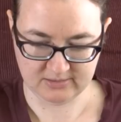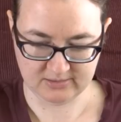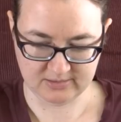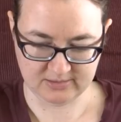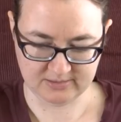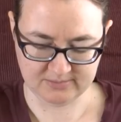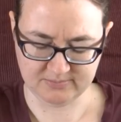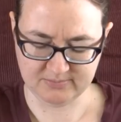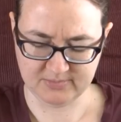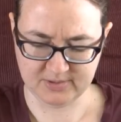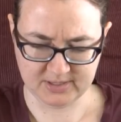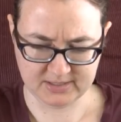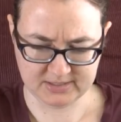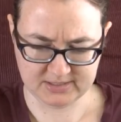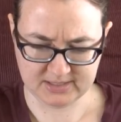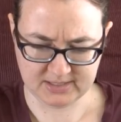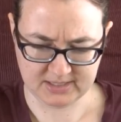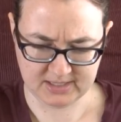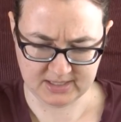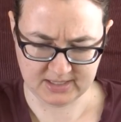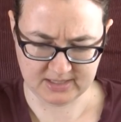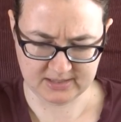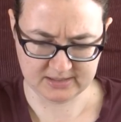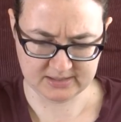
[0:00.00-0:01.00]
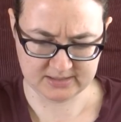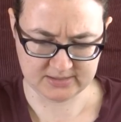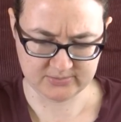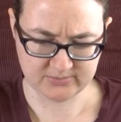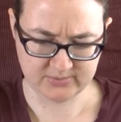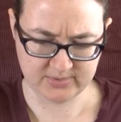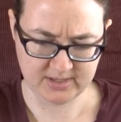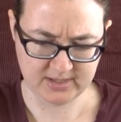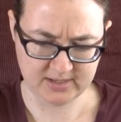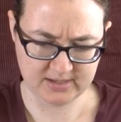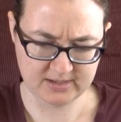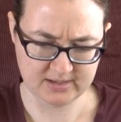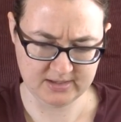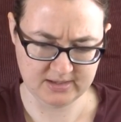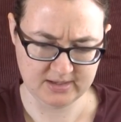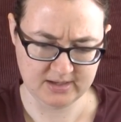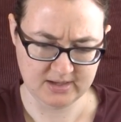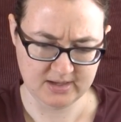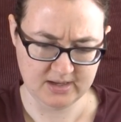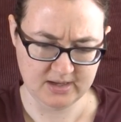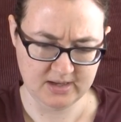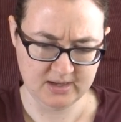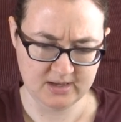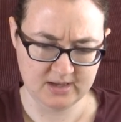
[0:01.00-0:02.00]
or not today, this week,
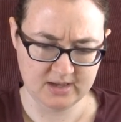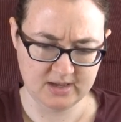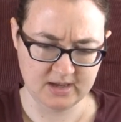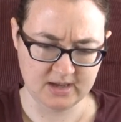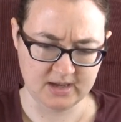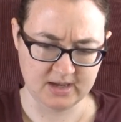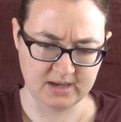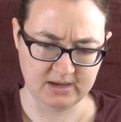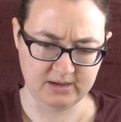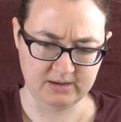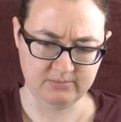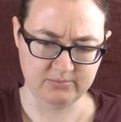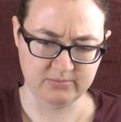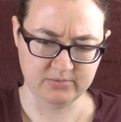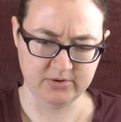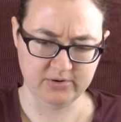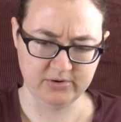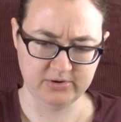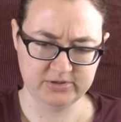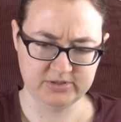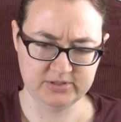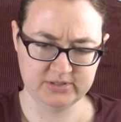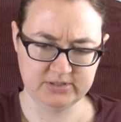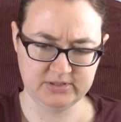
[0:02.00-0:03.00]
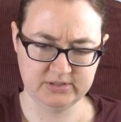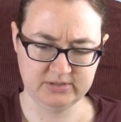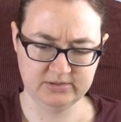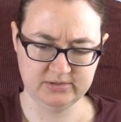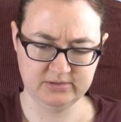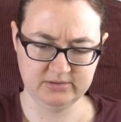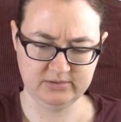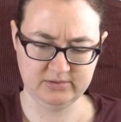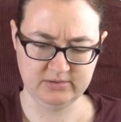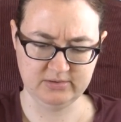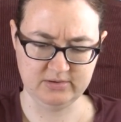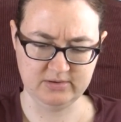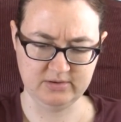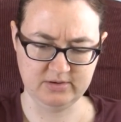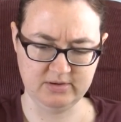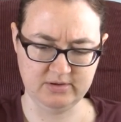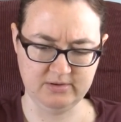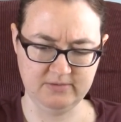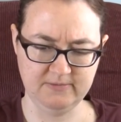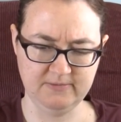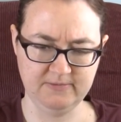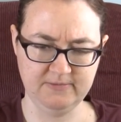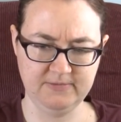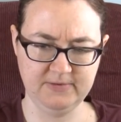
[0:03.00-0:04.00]
I worked
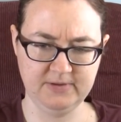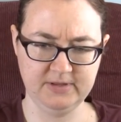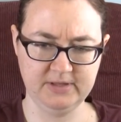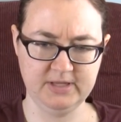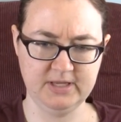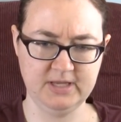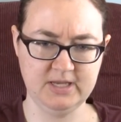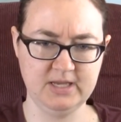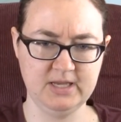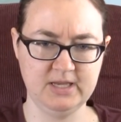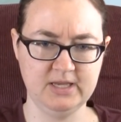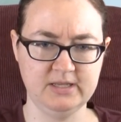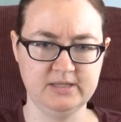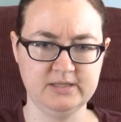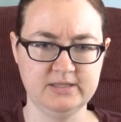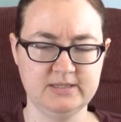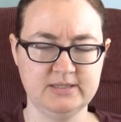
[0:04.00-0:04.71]
on filling in